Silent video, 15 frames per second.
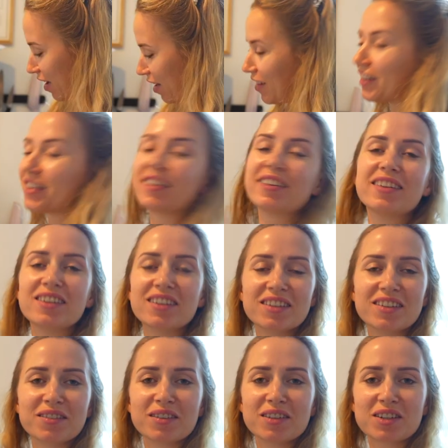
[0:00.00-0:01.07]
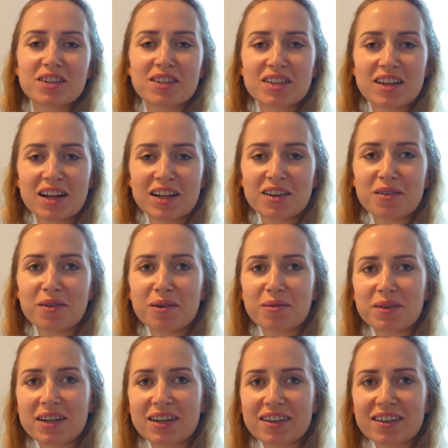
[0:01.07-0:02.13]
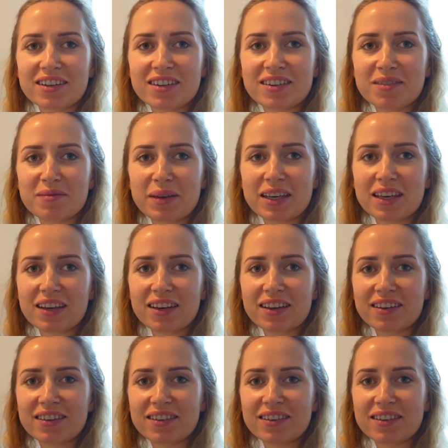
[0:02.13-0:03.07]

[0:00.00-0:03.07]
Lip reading: I'll tell you when we're making it.